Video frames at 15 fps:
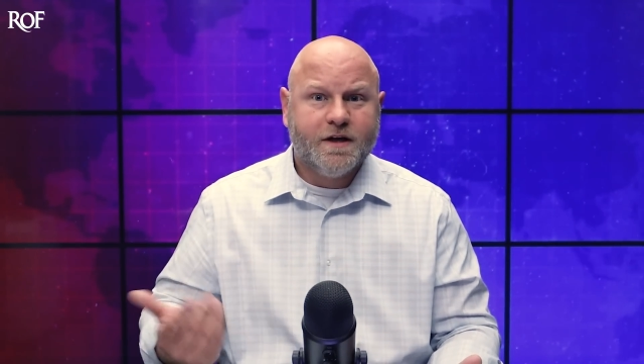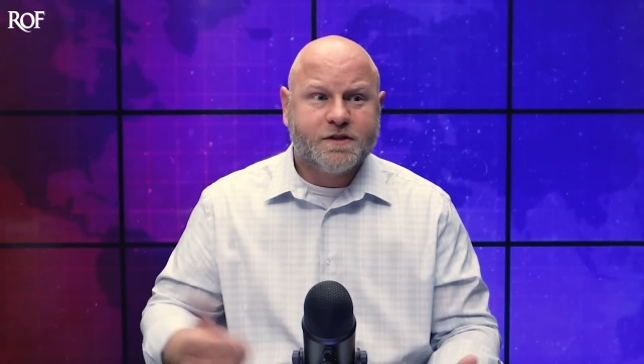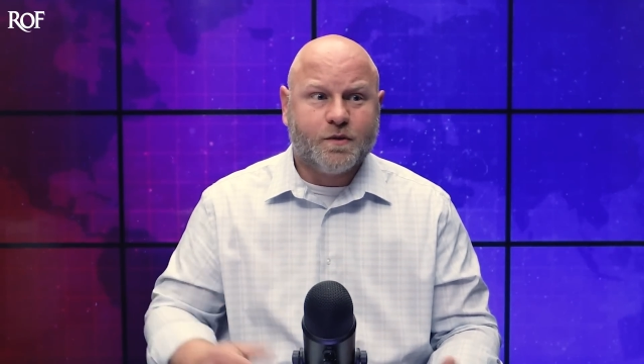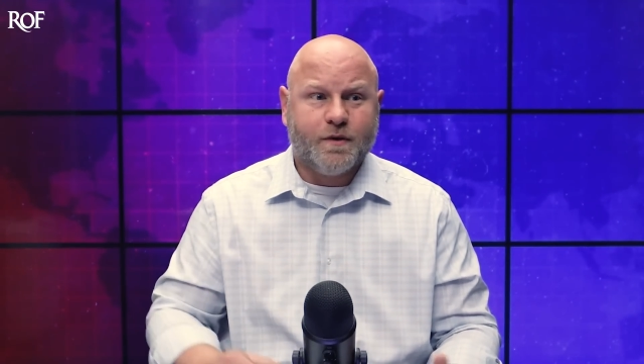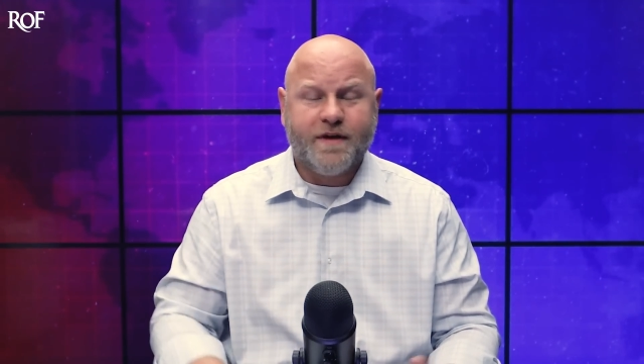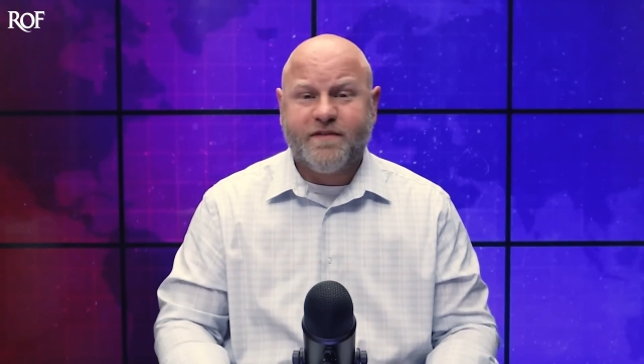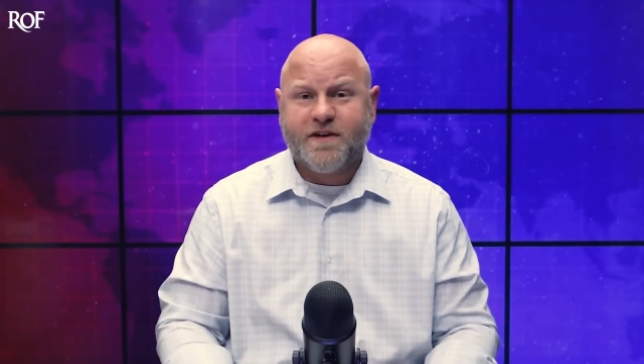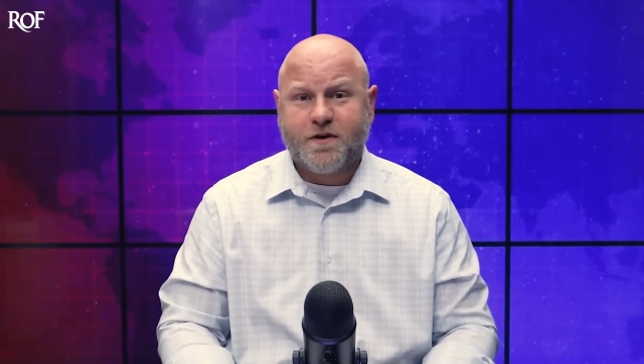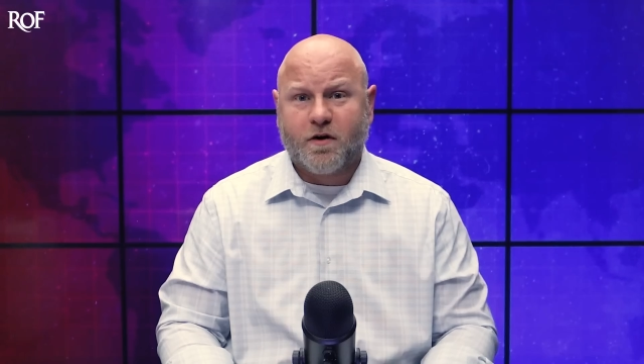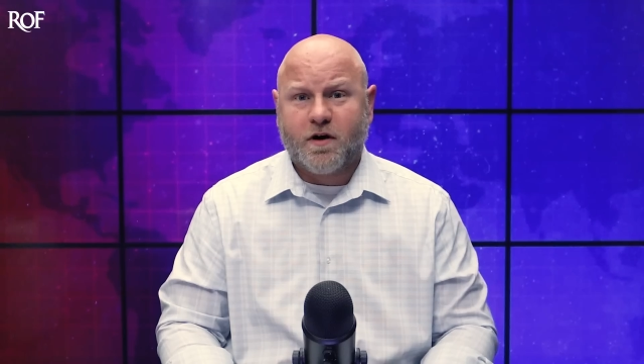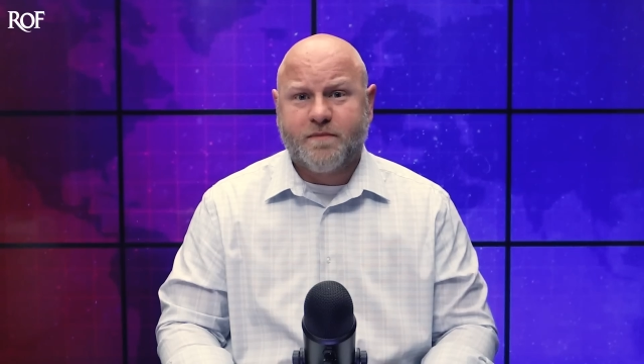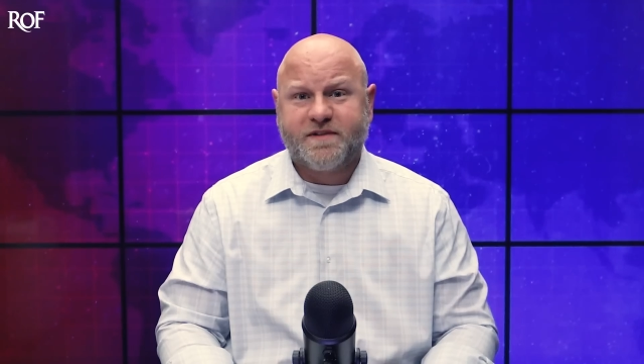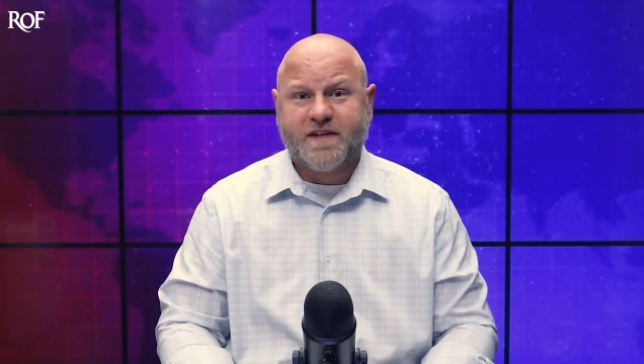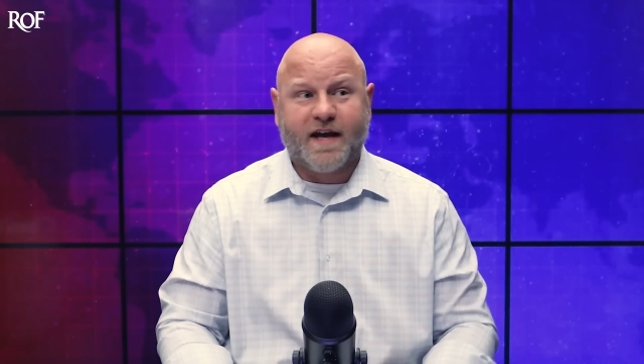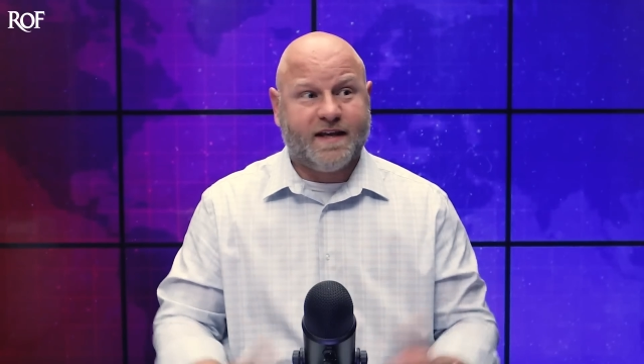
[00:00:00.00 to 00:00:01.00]
So even
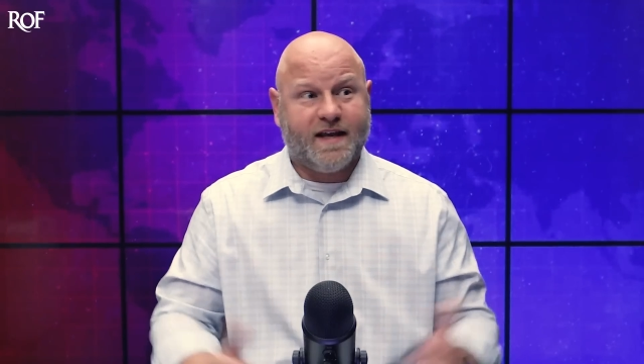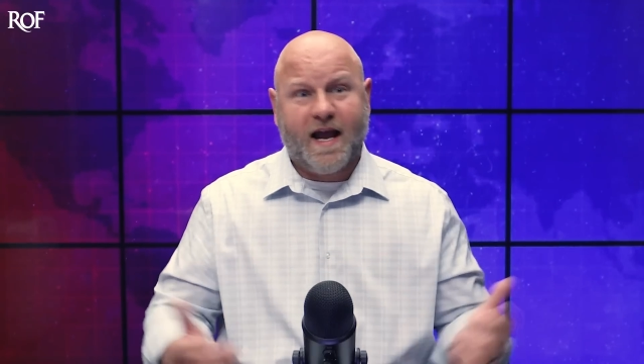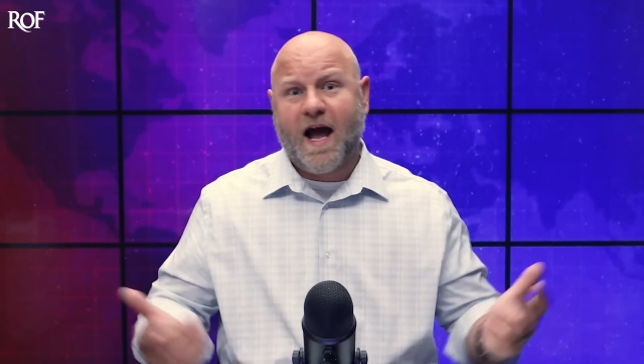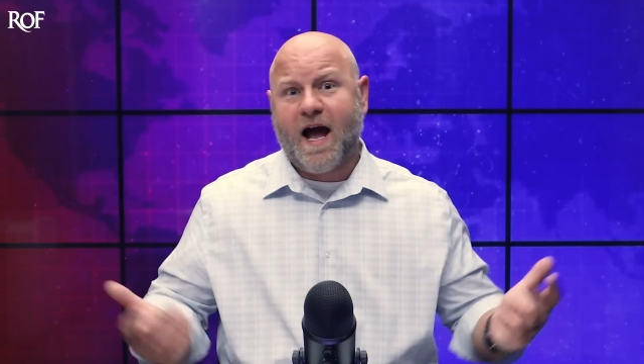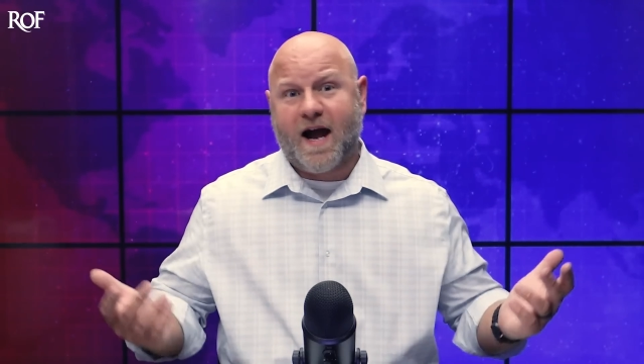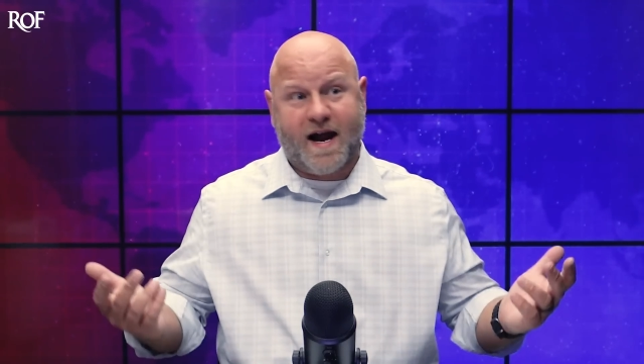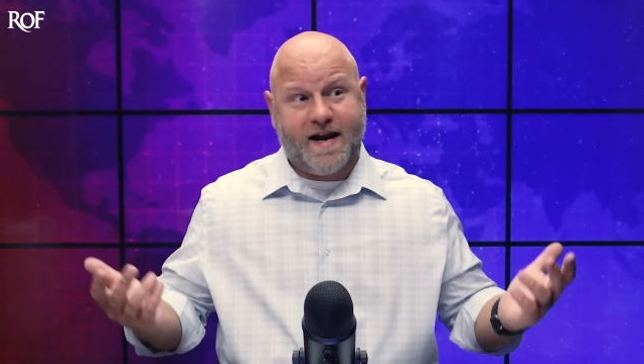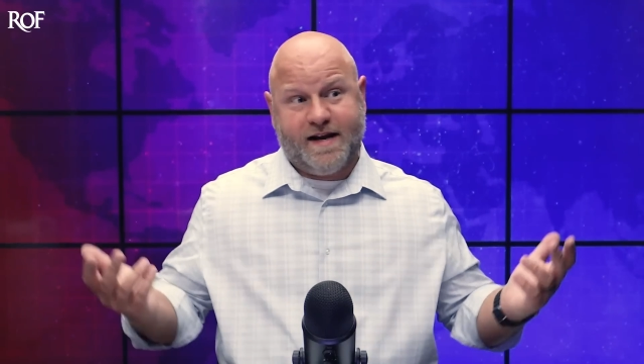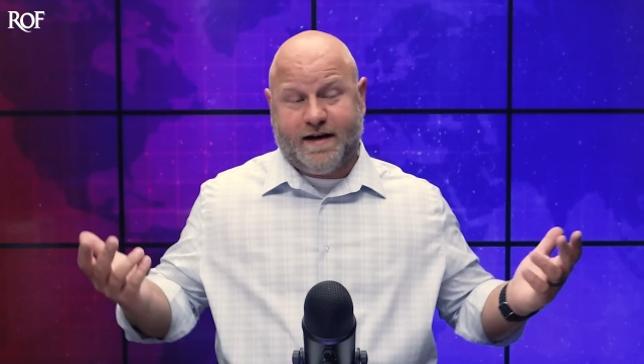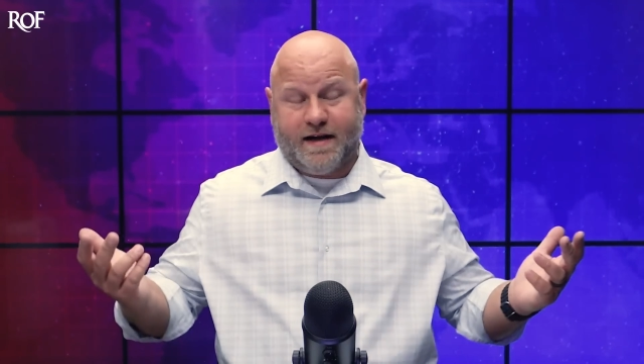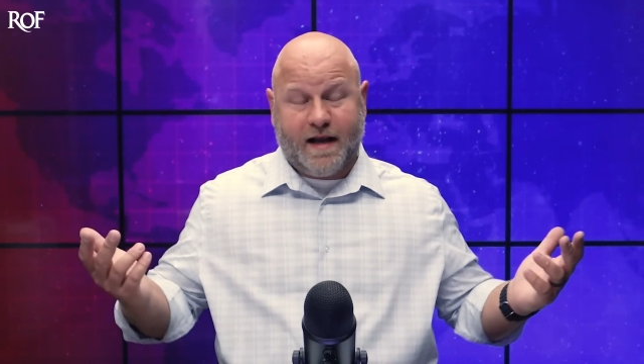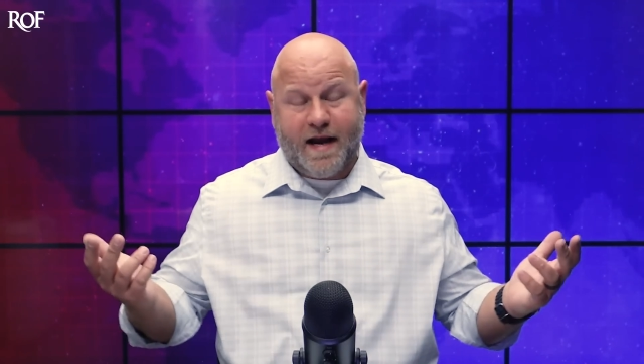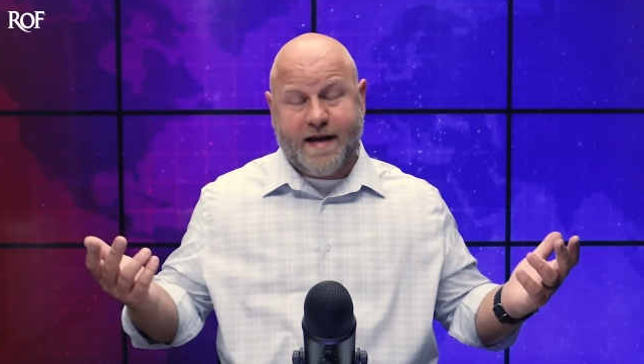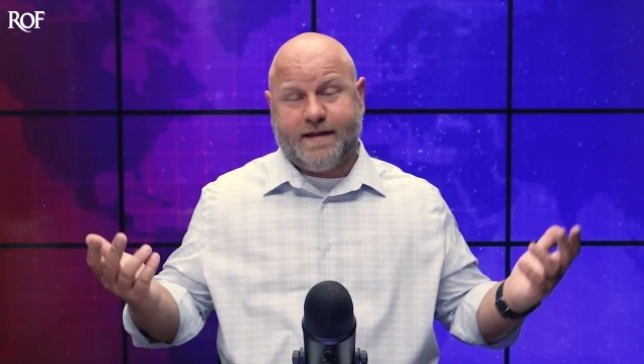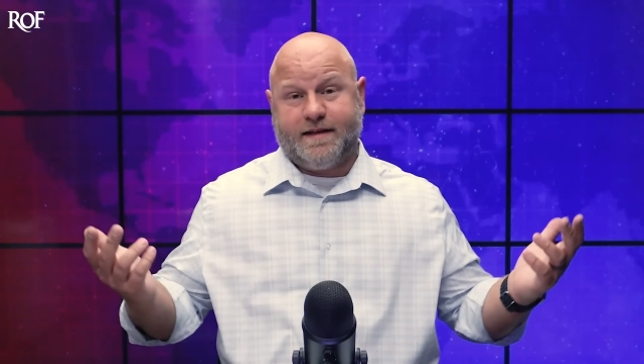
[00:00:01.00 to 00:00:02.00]
Durham's like, yeah, I
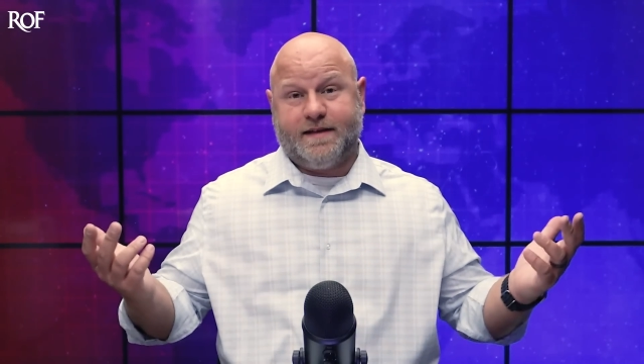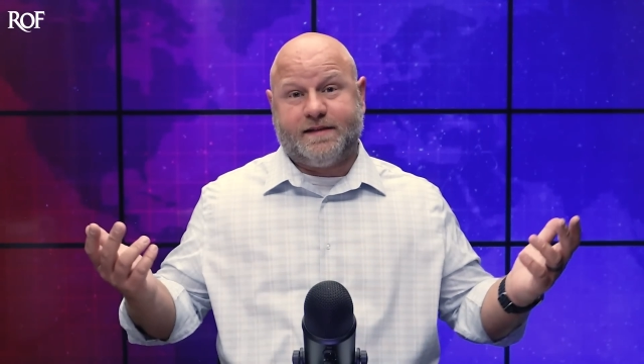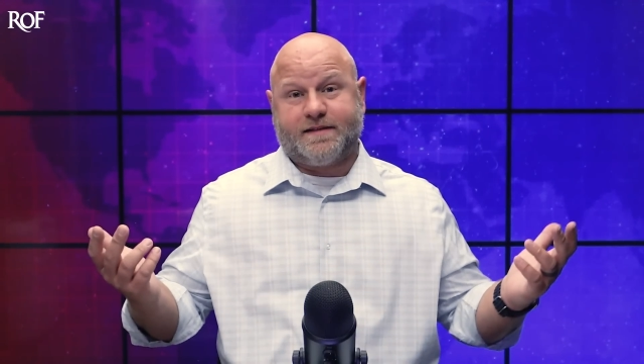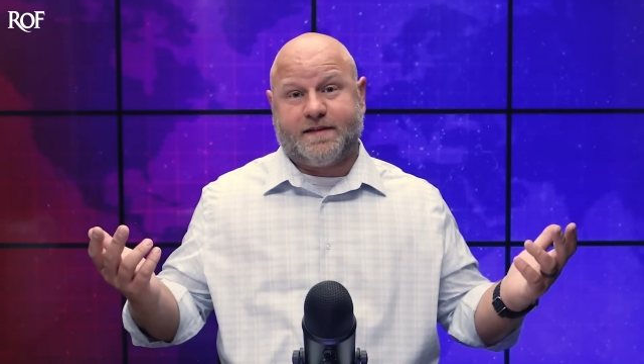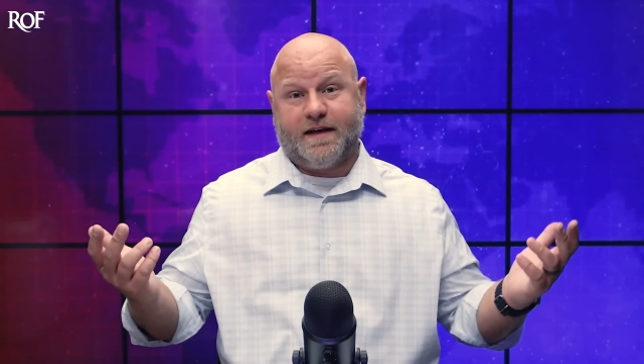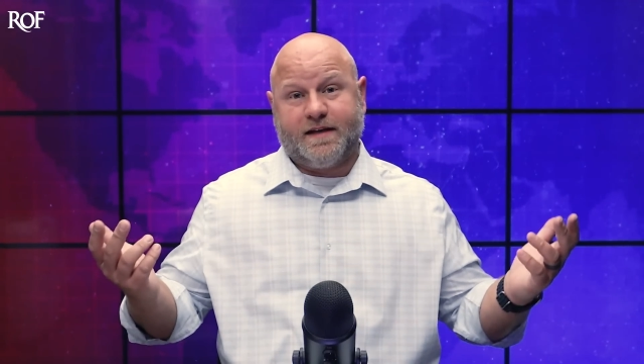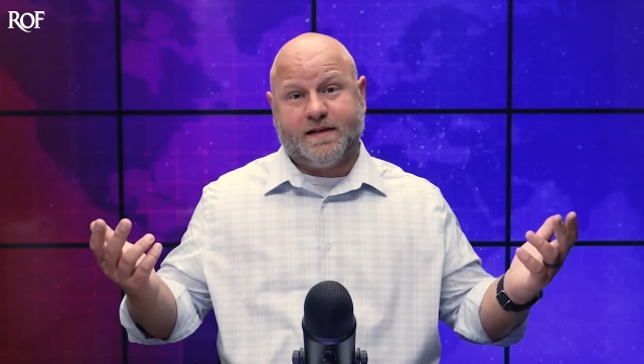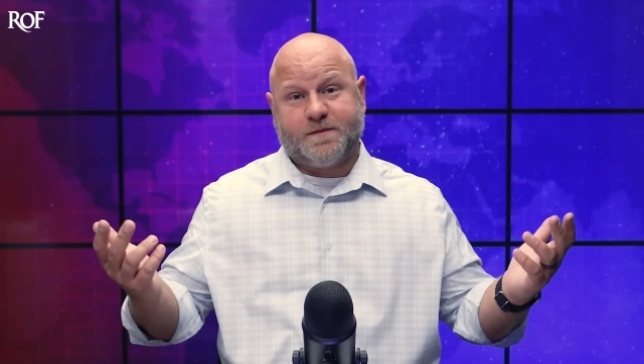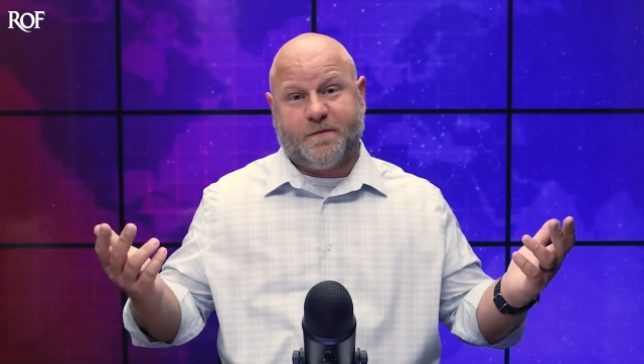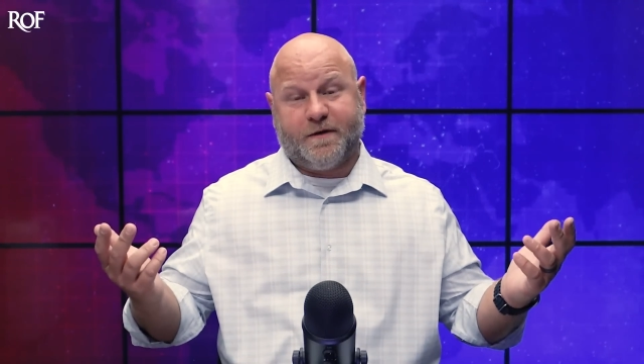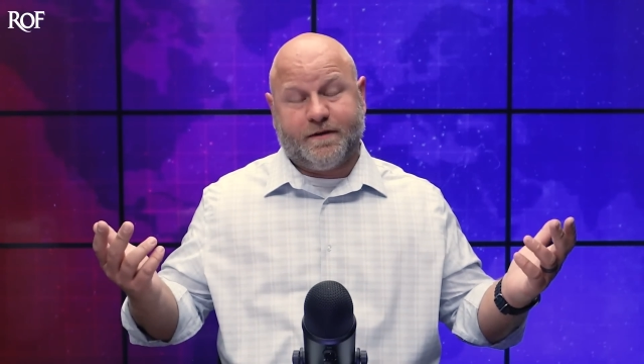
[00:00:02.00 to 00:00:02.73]
didn't like these things,